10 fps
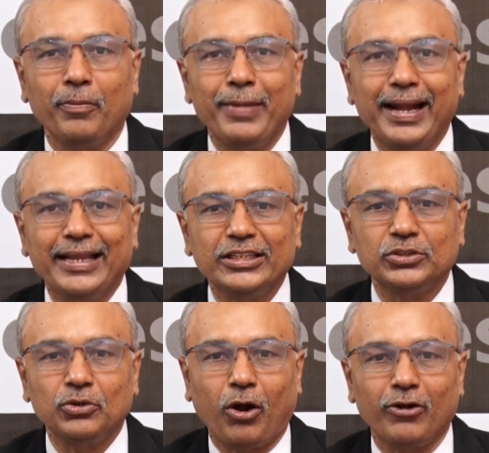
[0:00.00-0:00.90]
mate
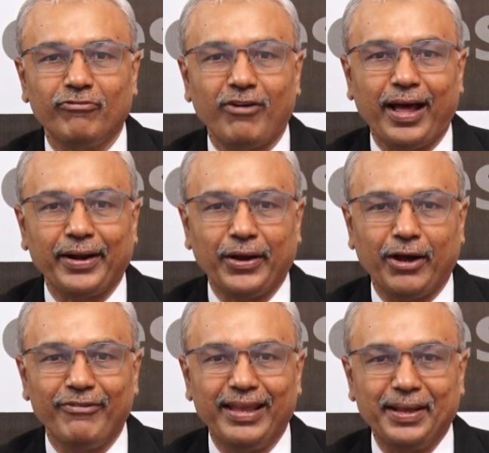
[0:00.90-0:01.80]
is not far
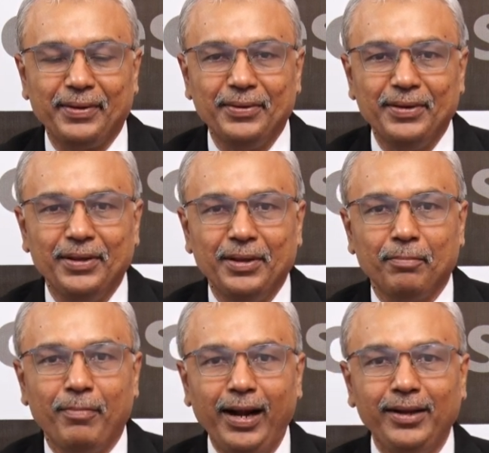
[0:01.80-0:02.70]
away.
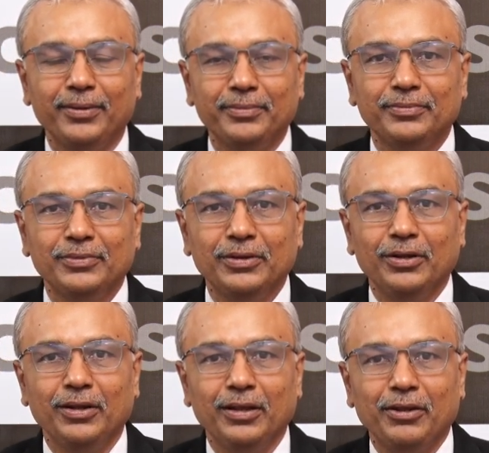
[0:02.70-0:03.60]
But
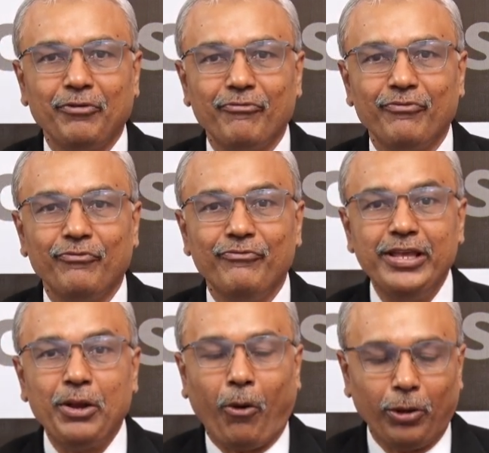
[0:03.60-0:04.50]

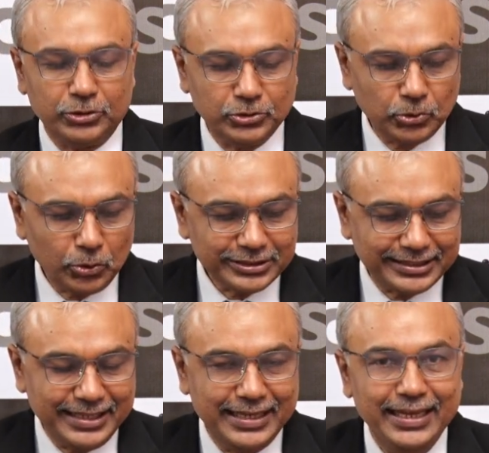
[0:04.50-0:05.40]
we also
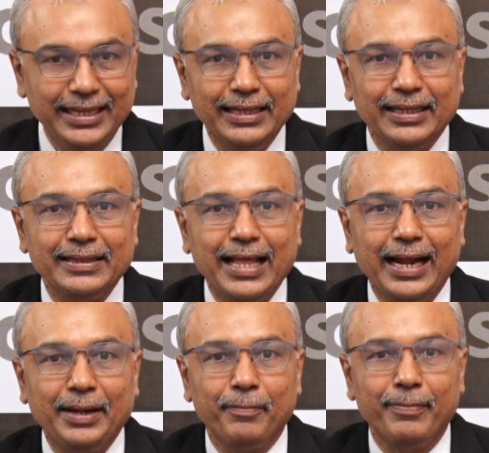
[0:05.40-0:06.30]
see
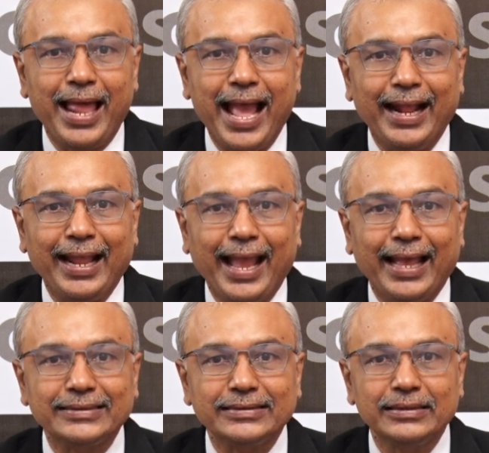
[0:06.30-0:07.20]
that black
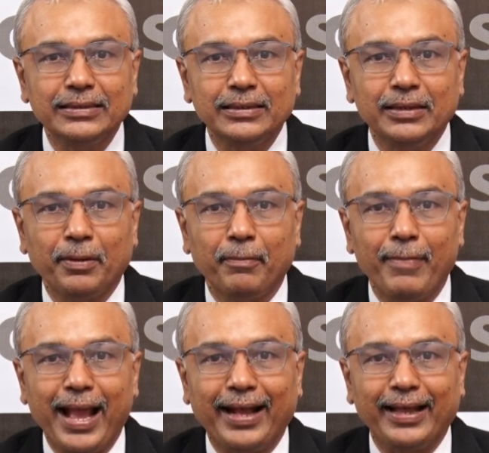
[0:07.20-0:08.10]
has
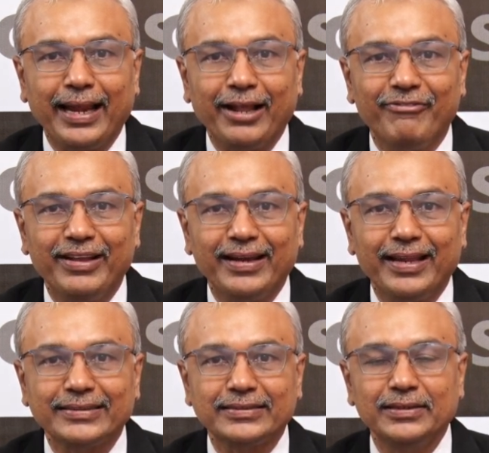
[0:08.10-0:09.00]
back rank
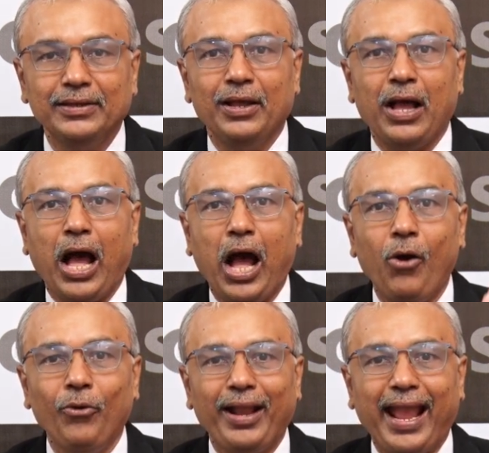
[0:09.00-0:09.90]
weakness.
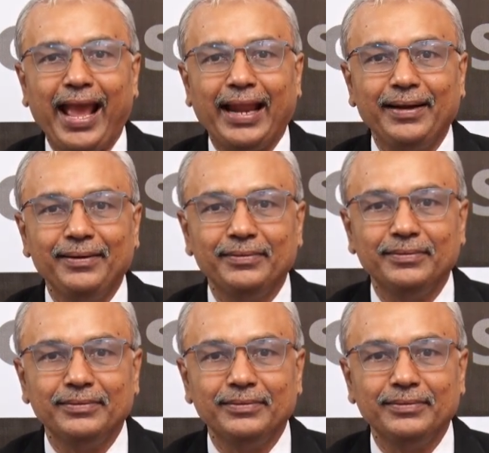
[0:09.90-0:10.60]
How can